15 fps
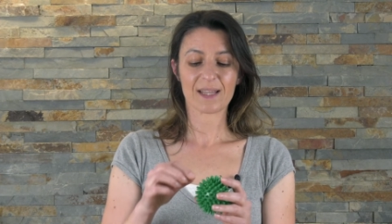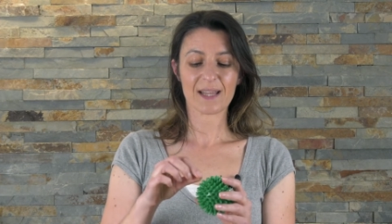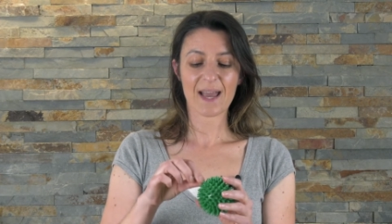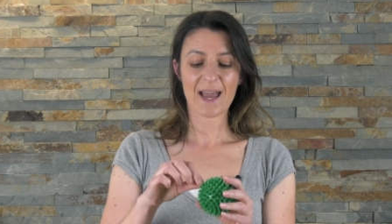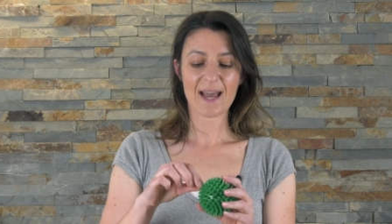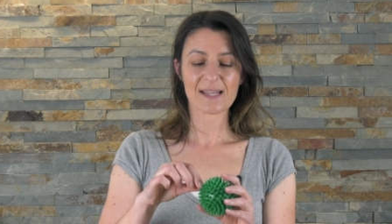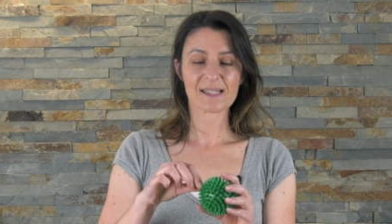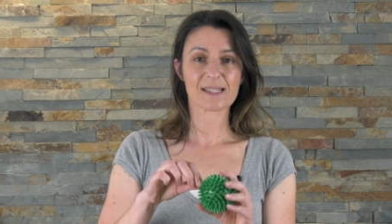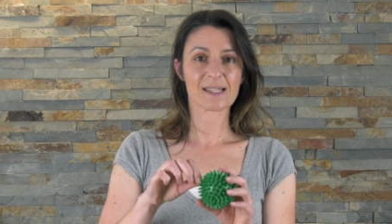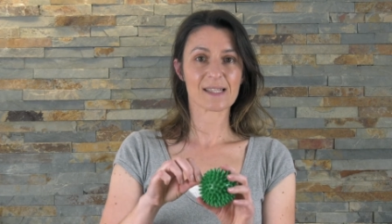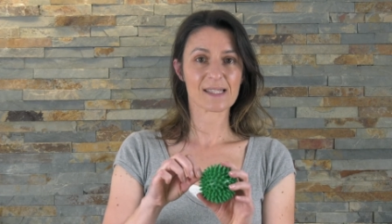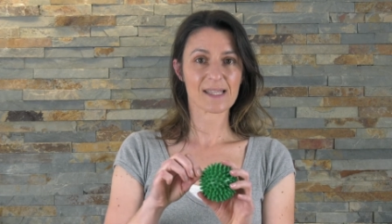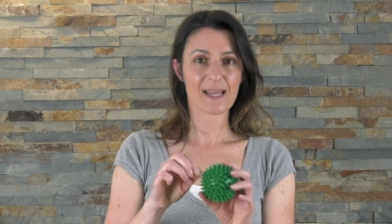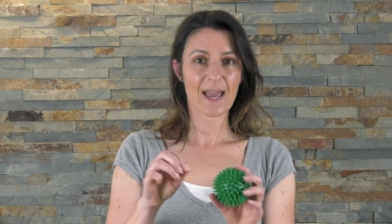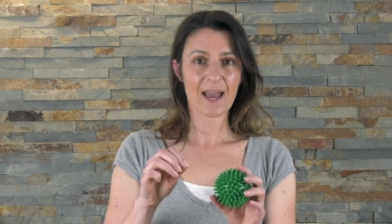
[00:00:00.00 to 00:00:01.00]
It has
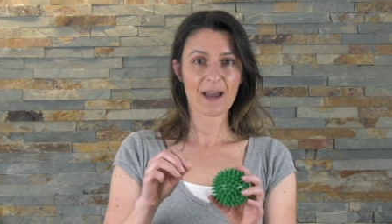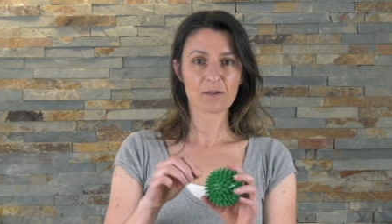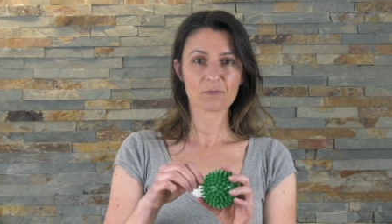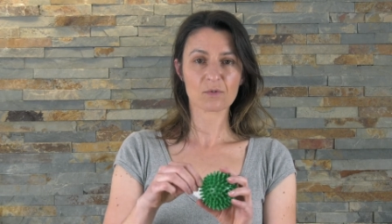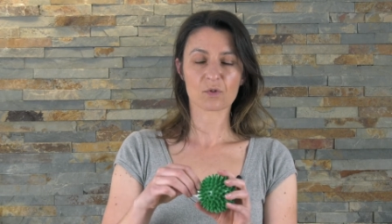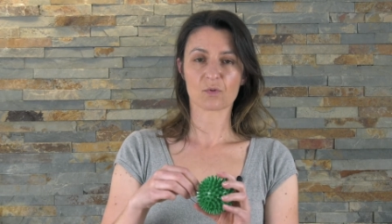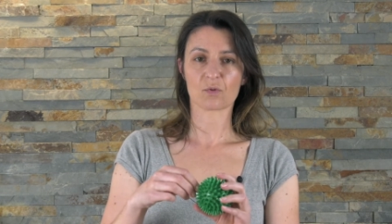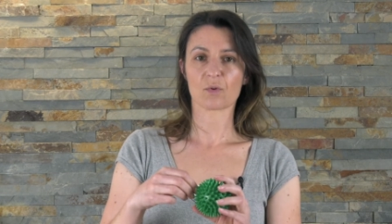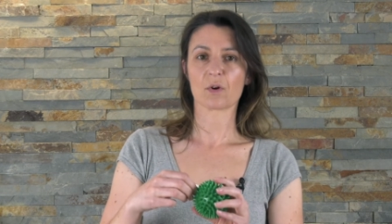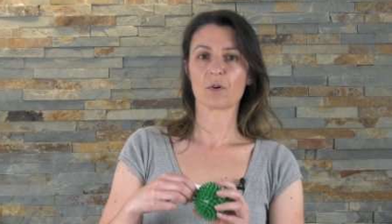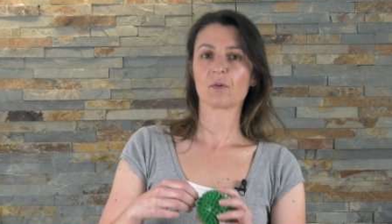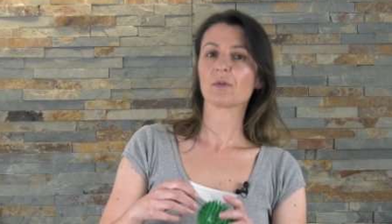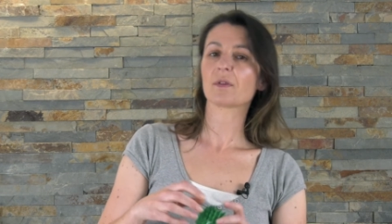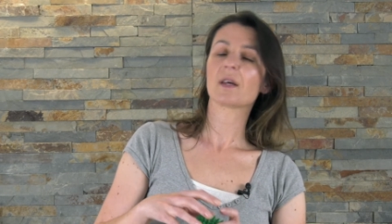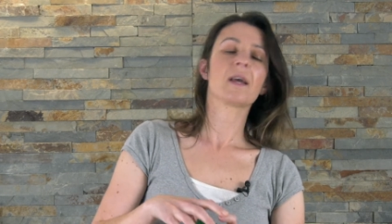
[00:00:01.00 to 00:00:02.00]
this
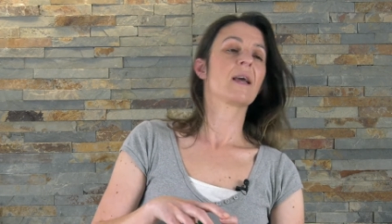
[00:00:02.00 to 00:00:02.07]
outgrowth,